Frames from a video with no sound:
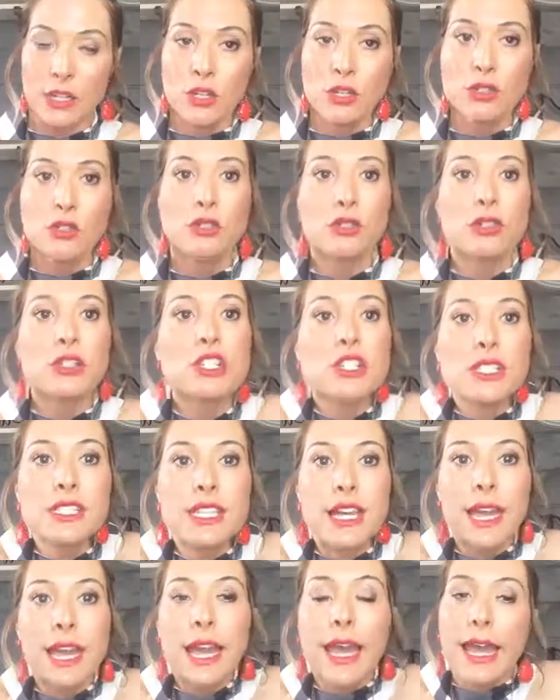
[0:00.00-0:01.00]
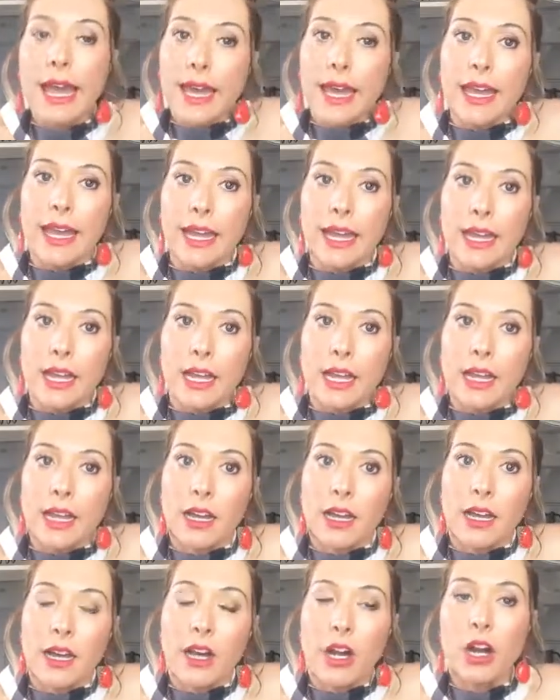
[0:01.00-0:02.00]
So you just say, hey,
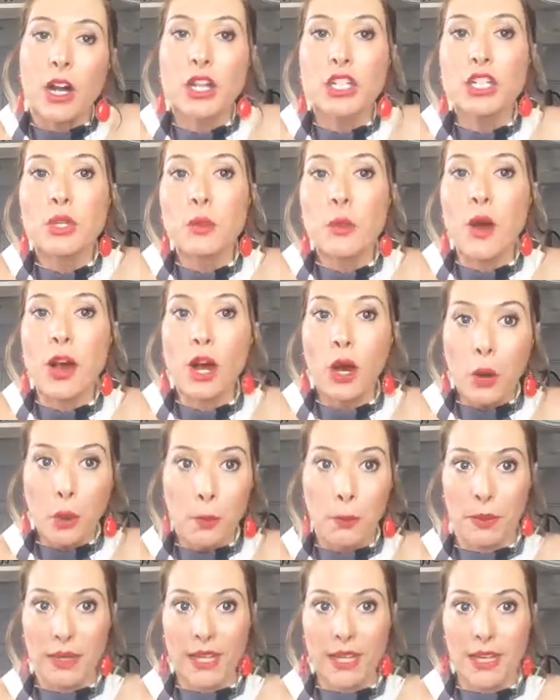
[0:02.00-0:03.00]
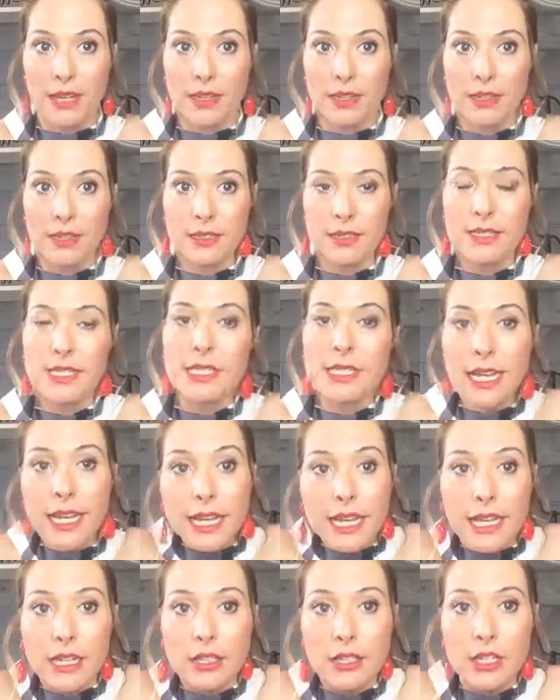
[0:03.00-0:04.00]
are you open to
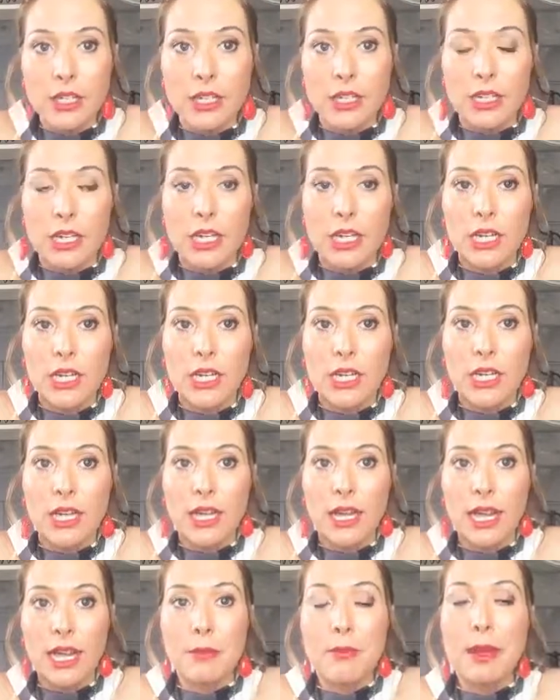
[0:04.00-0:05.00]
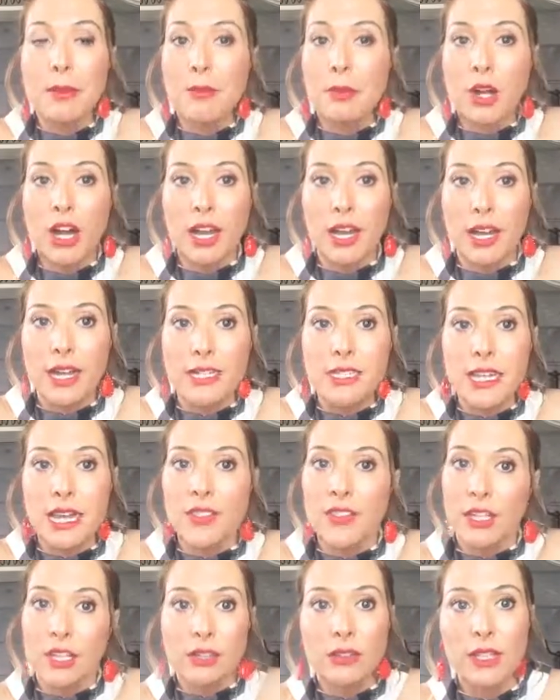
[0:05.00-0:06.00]
taking a look at my product? I
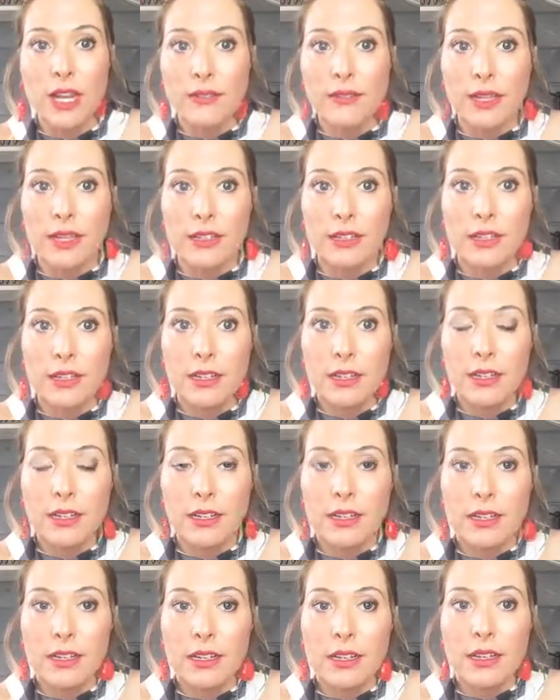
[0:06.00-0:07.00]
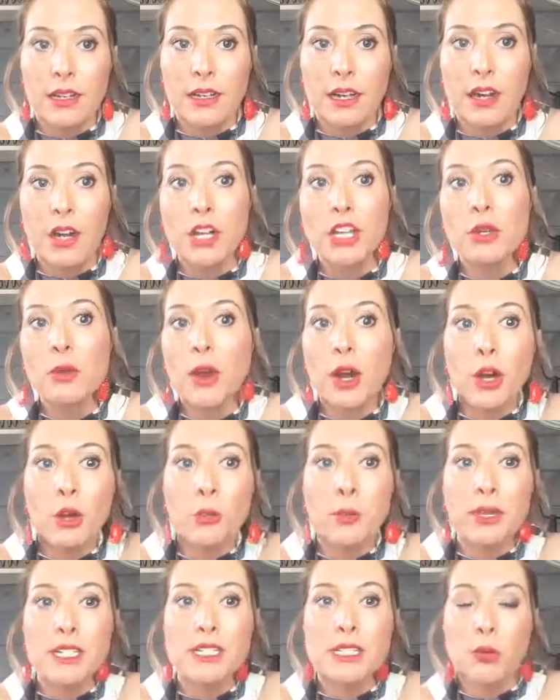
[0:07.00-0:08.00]
think you'll love it. Are you
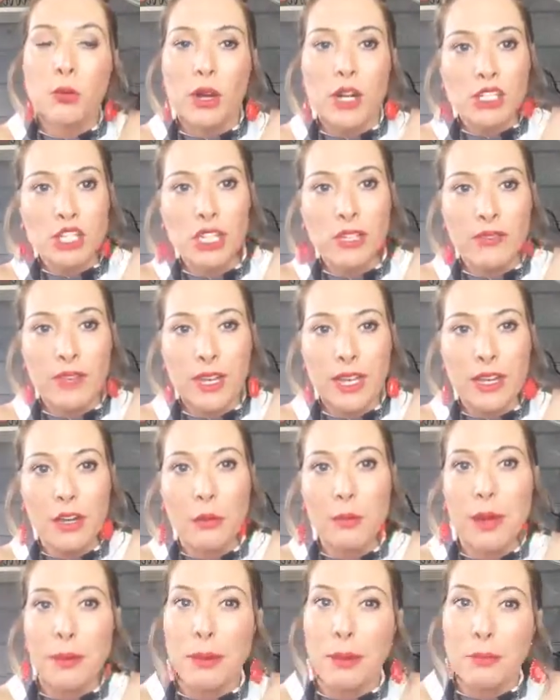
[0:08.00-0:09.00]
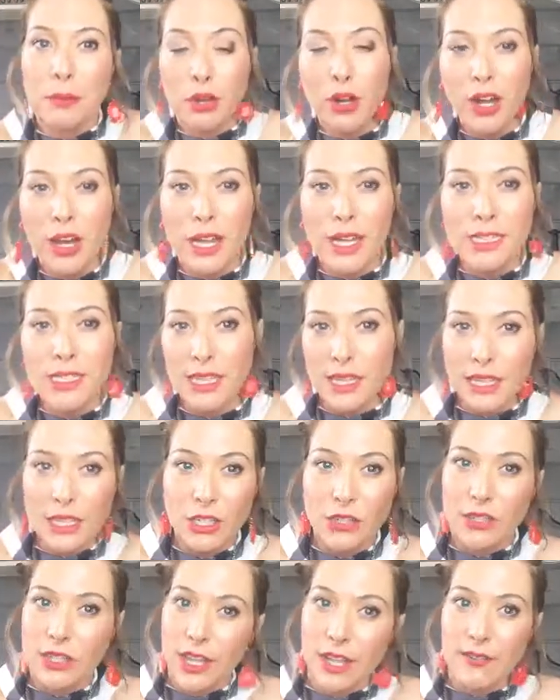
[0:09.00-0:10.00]
open to watching a video about my product? I
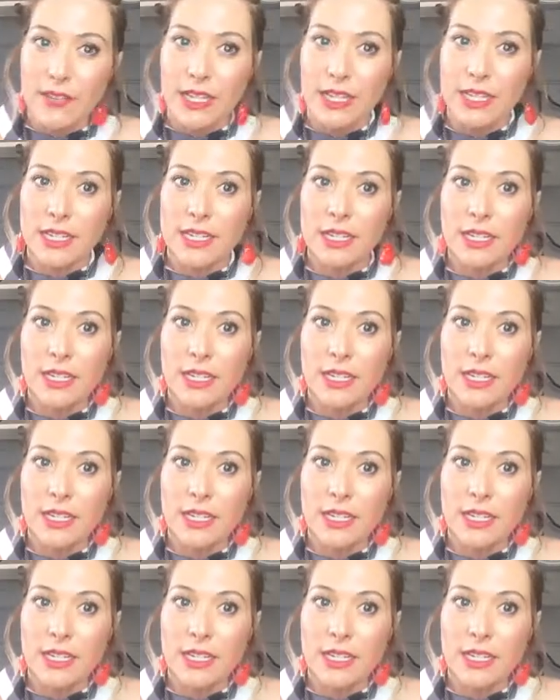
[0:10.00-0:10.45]
think you'll love it.